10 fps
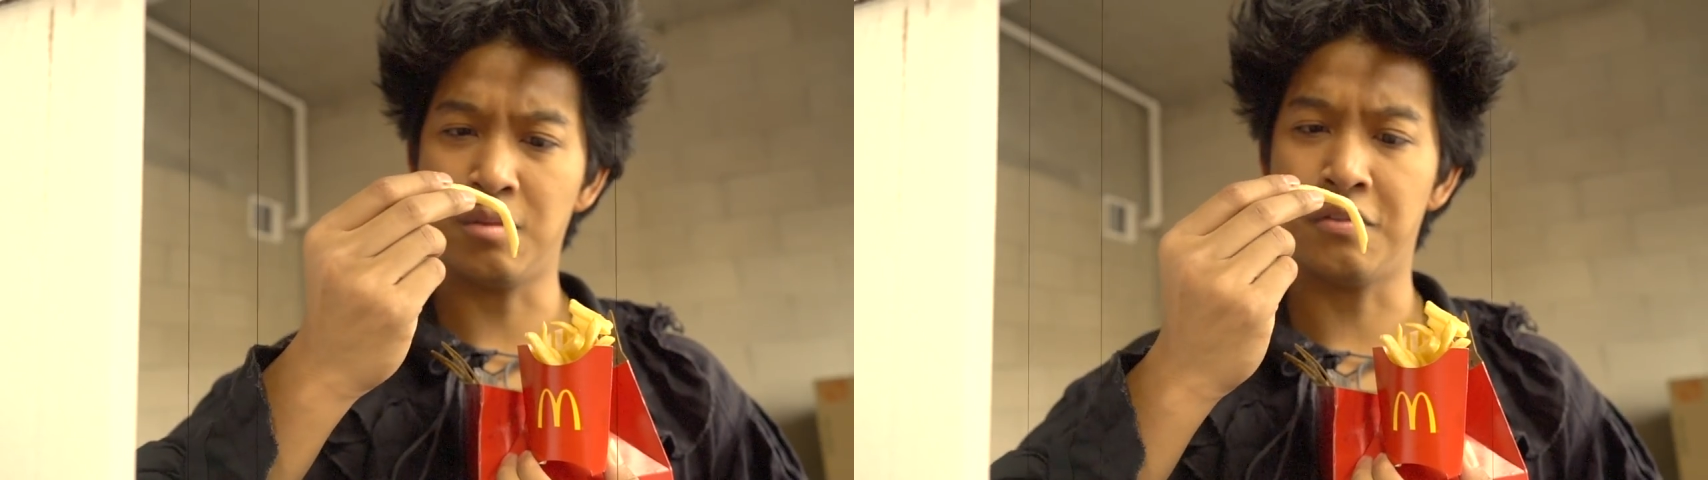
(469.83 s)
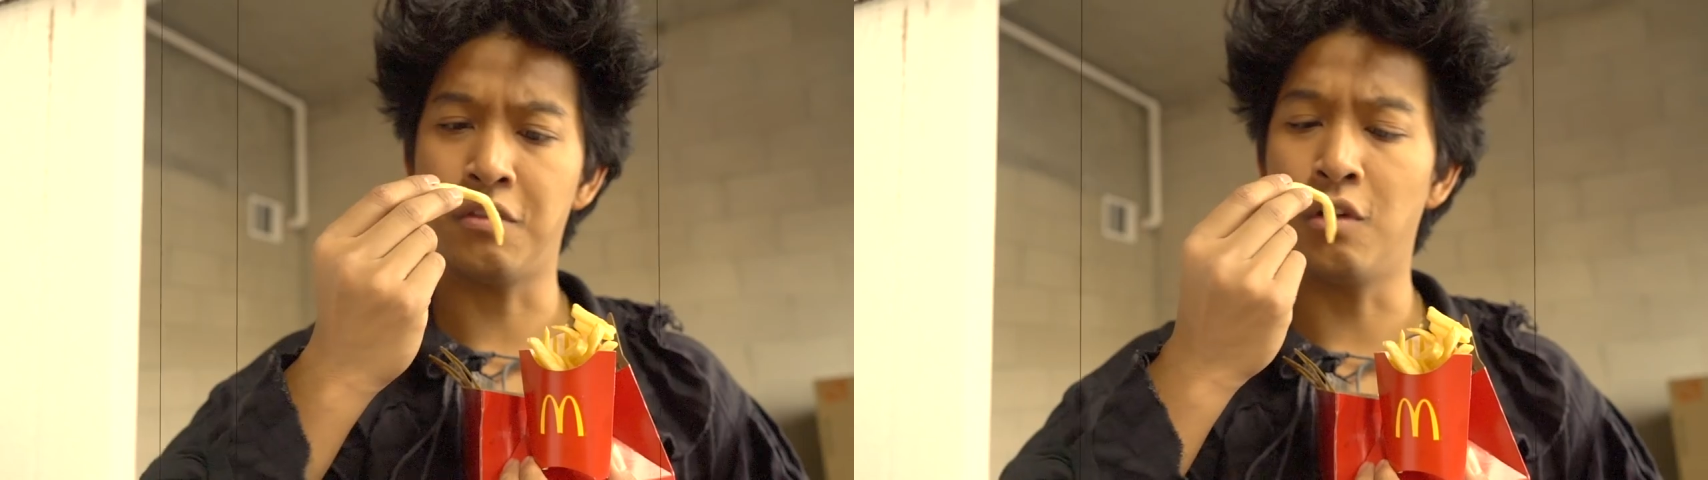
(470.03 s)

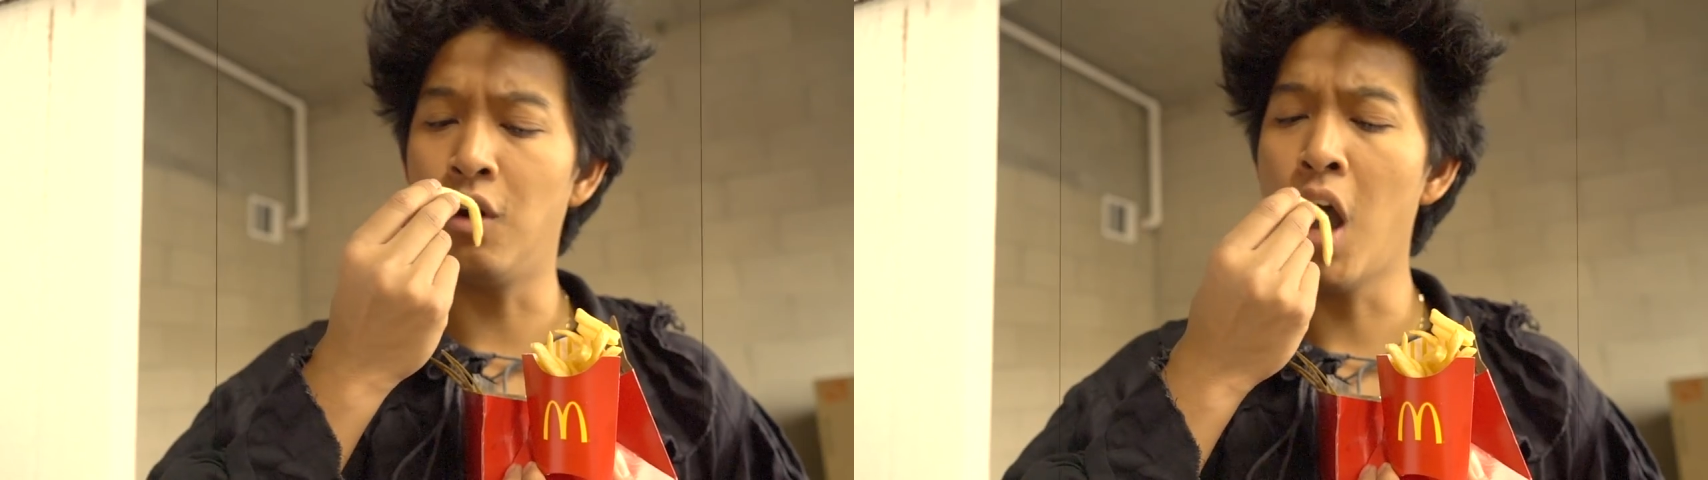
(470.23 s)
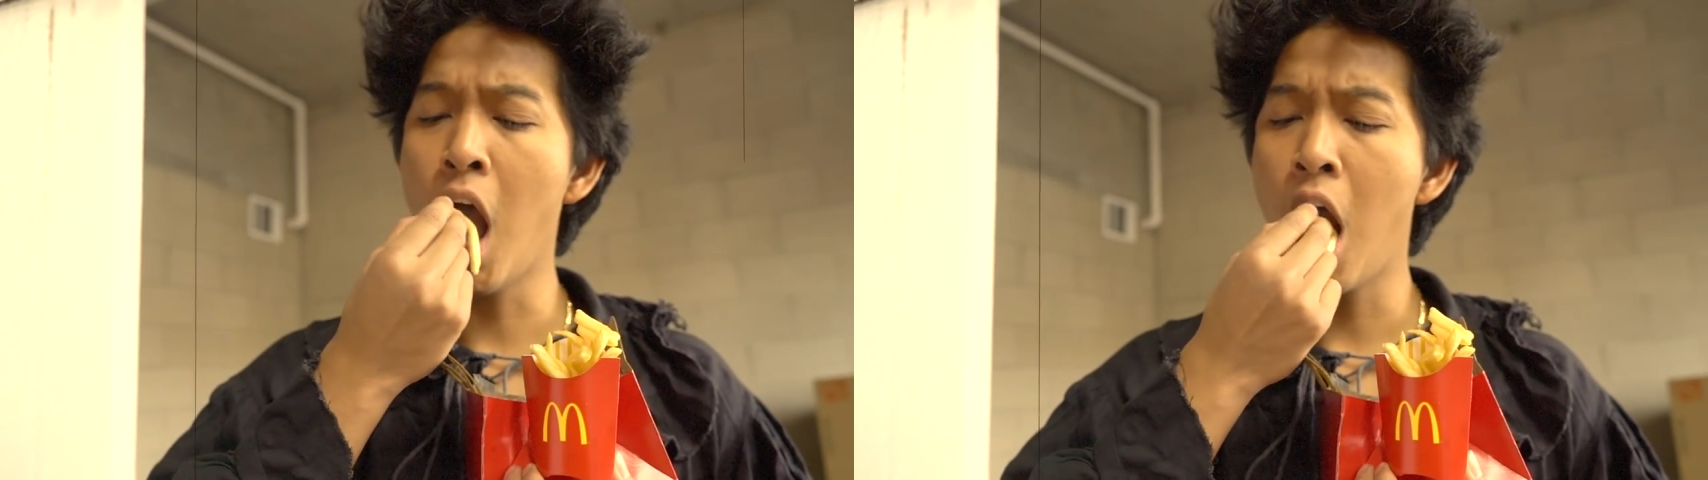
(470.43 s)

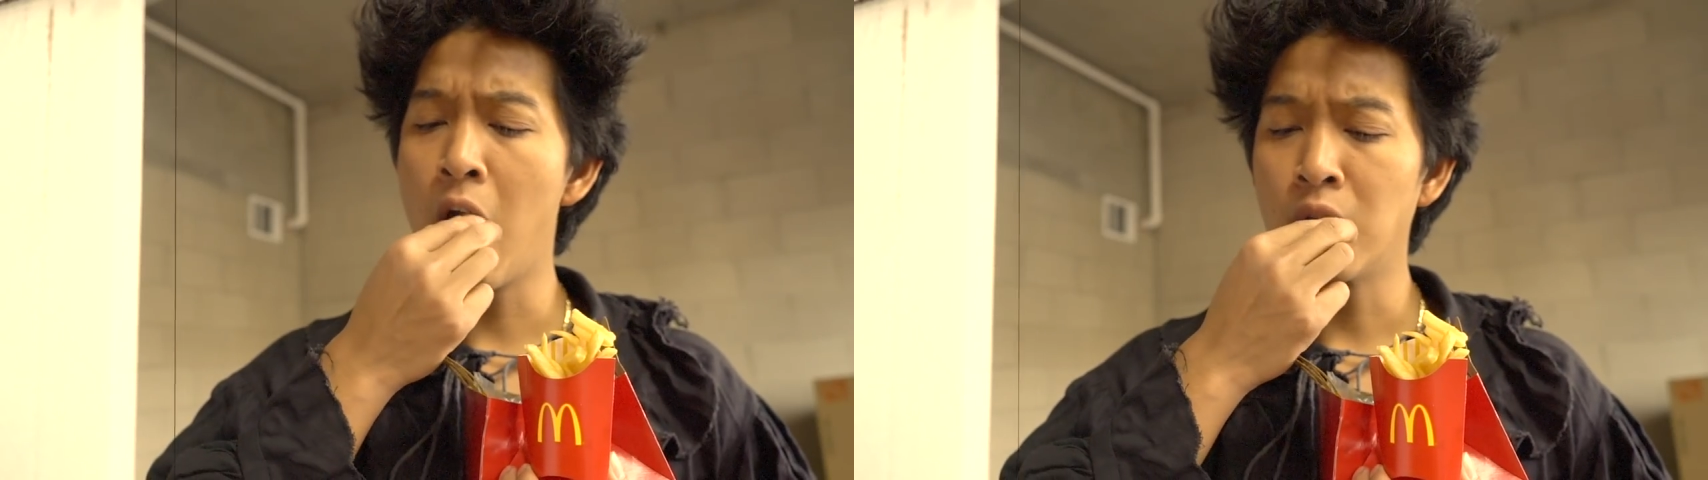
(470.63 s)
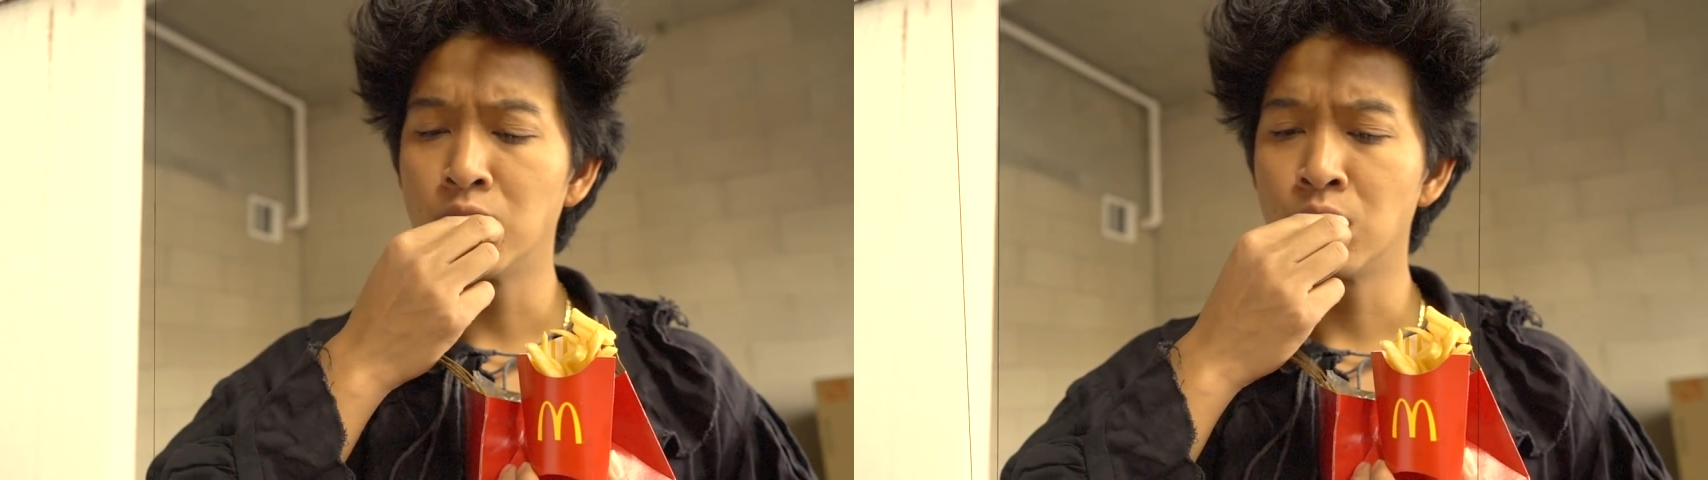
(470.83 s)
before.
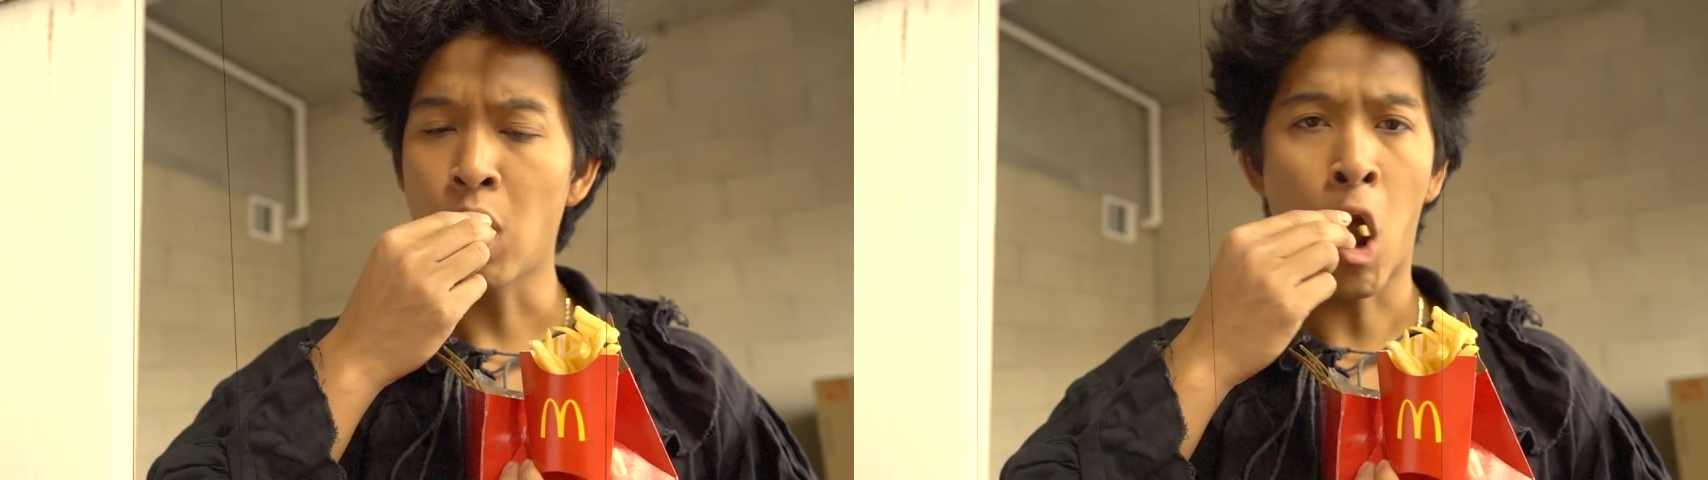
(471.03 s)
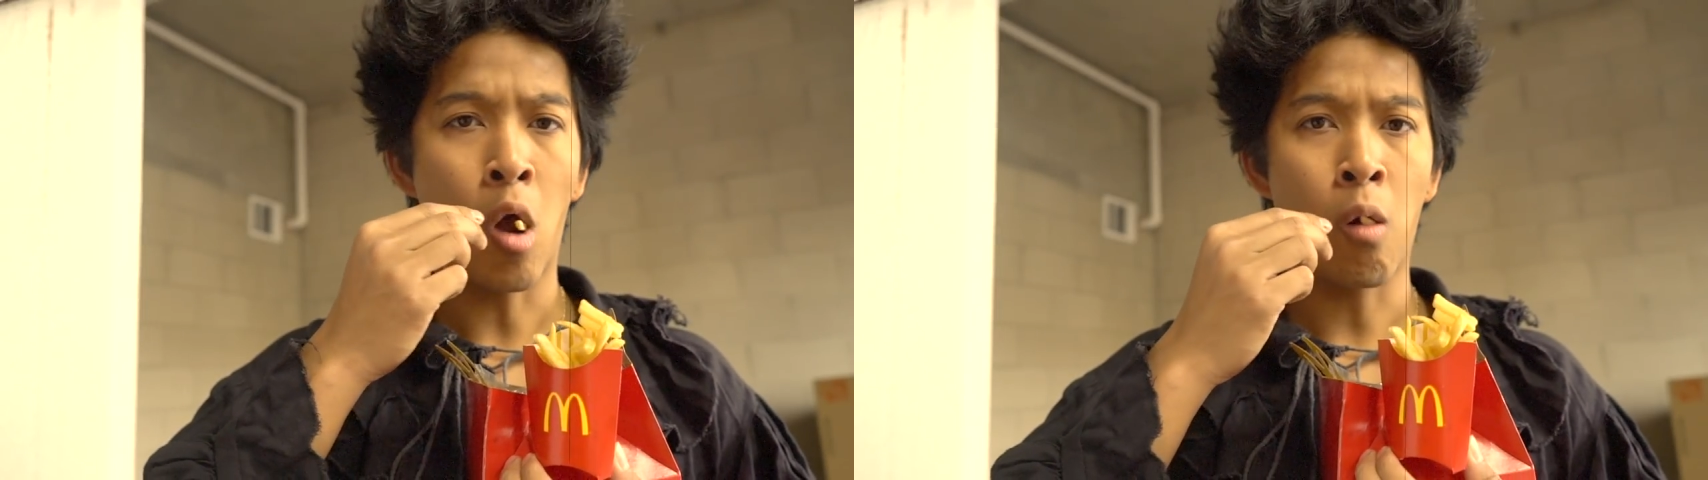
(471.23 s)

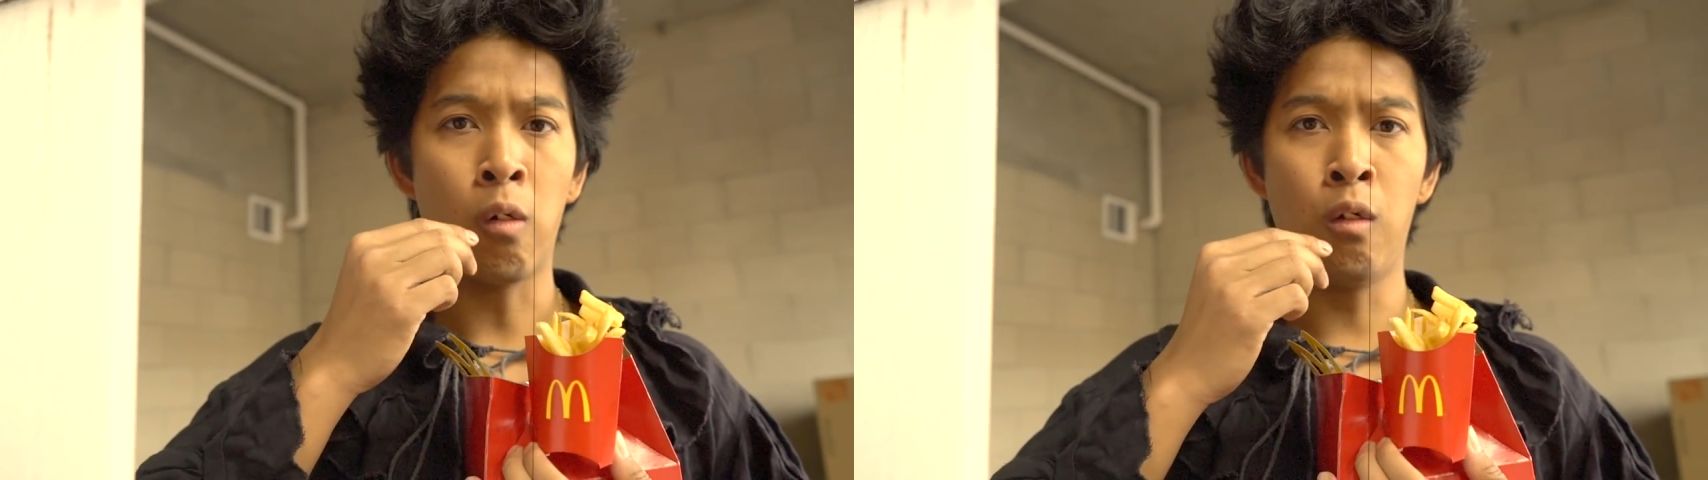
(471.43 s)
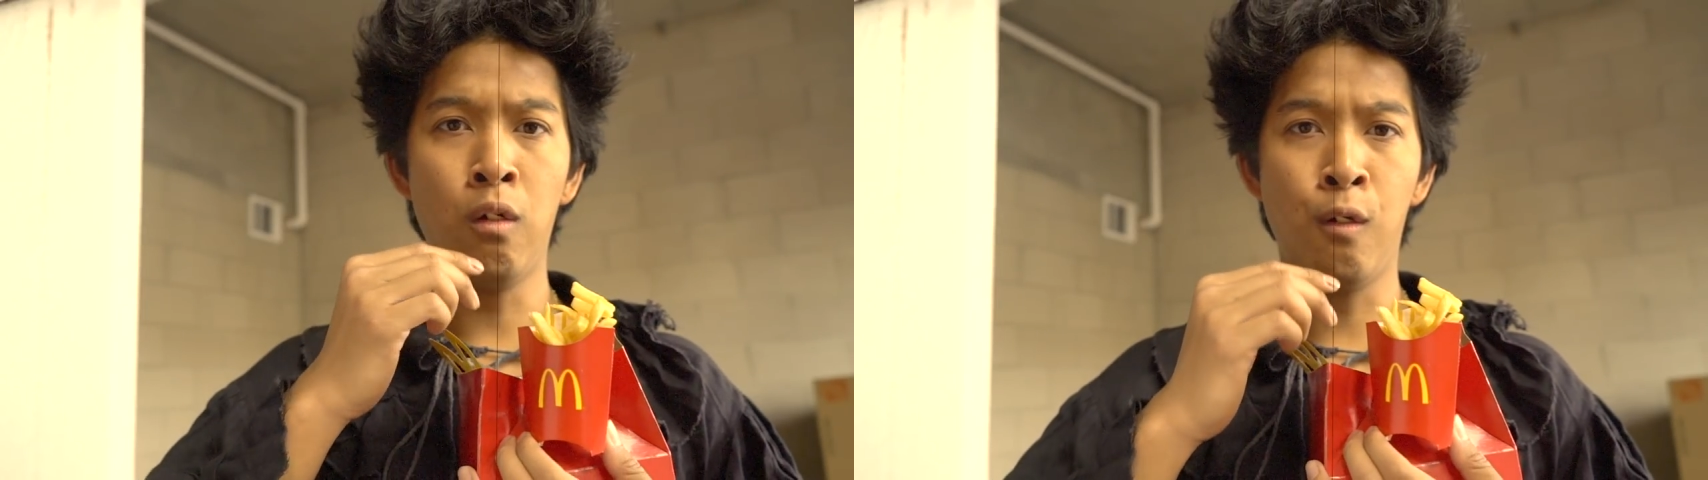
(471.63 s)

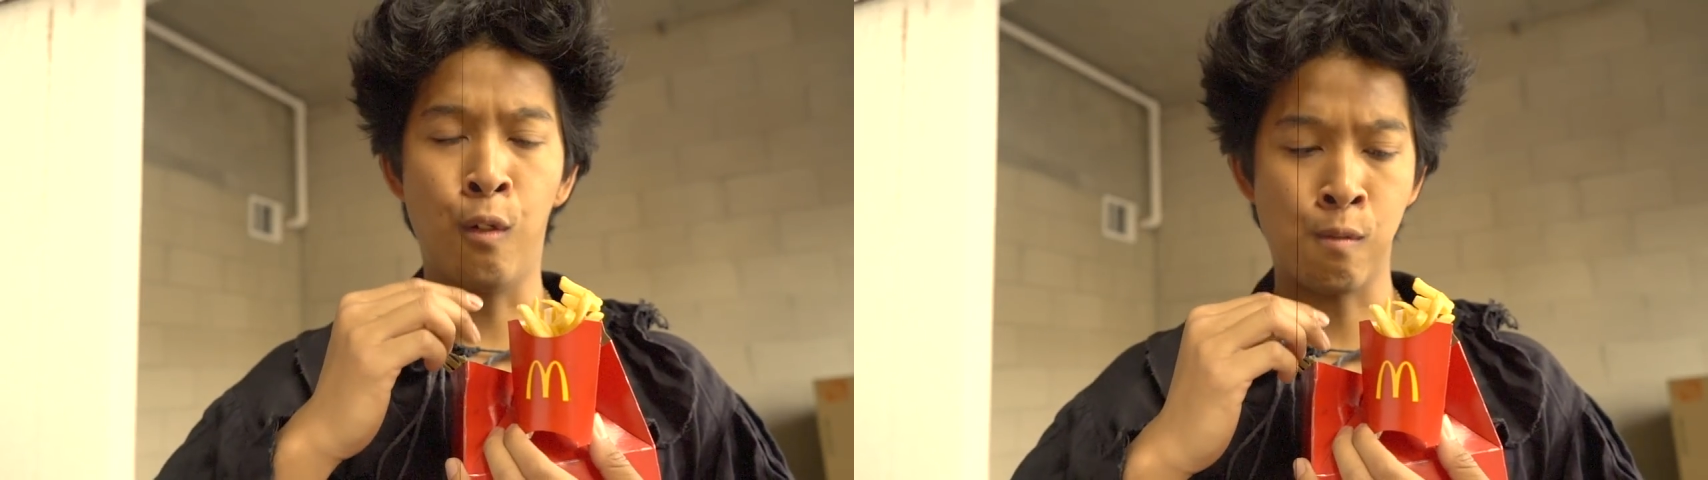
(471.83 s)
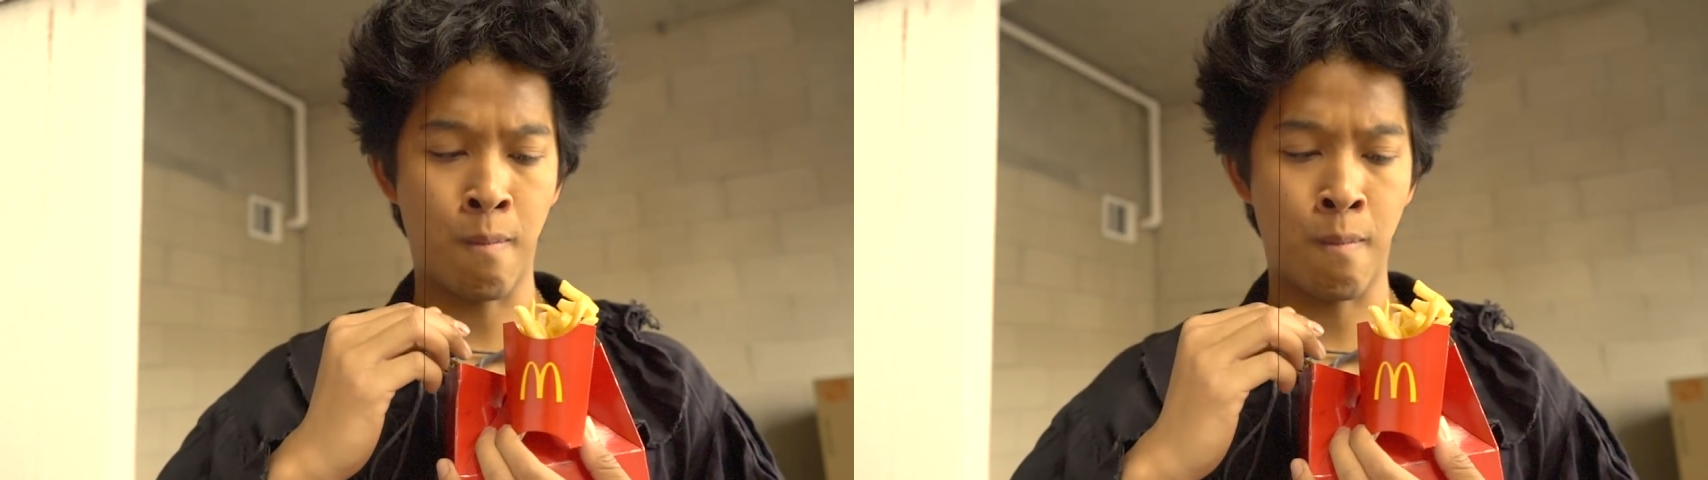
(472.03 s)
Oh.